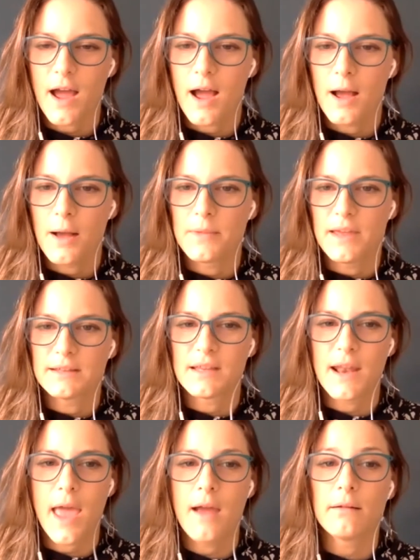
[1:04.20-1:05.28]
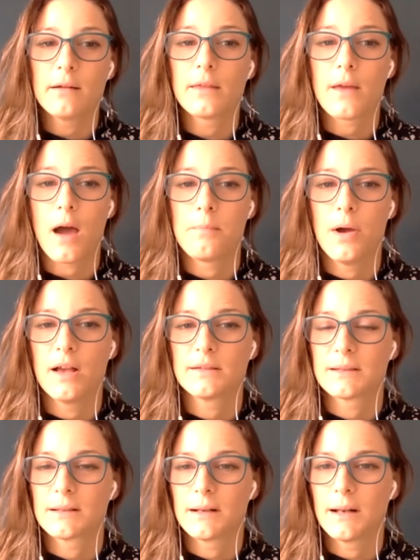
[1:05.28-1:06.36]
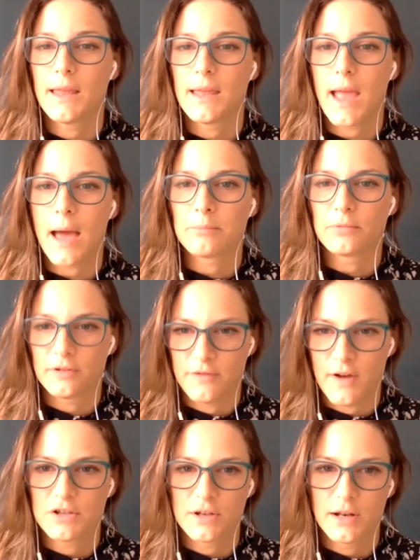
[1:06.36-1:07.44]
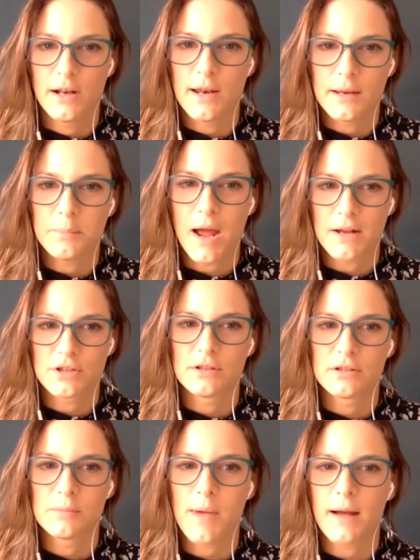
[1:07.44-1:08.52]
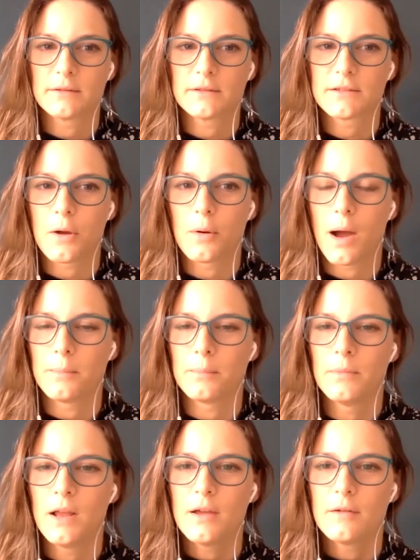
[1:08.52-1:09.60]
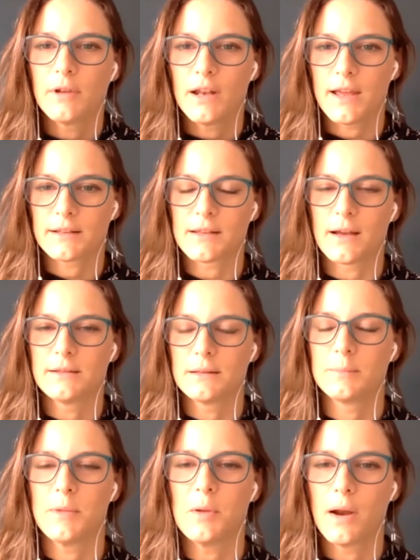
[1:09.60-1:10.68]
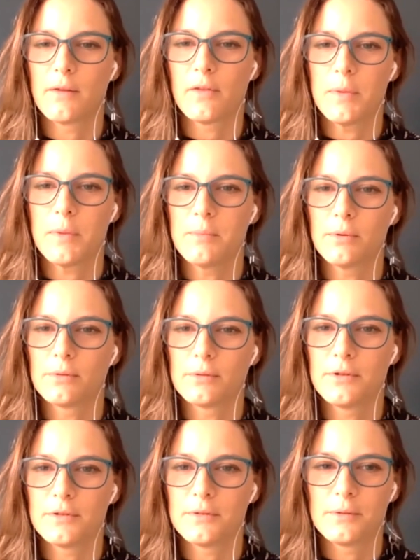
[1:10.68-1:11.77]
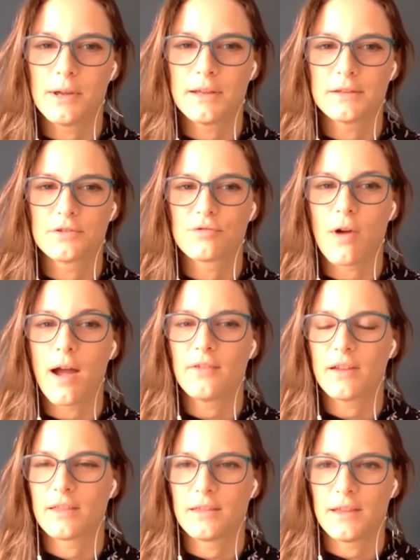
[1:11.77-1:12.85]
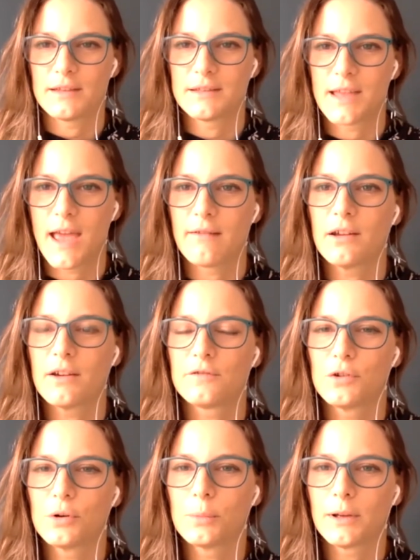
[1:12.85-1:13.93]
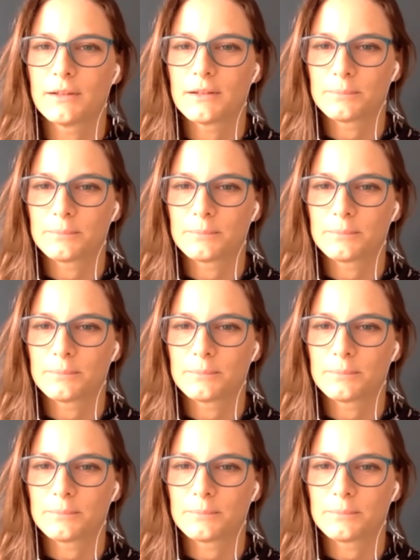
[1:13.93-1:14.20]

It's an area that I'm personally and professionally passionate about. So I'm really excited to be one of the people who is driving this area forward.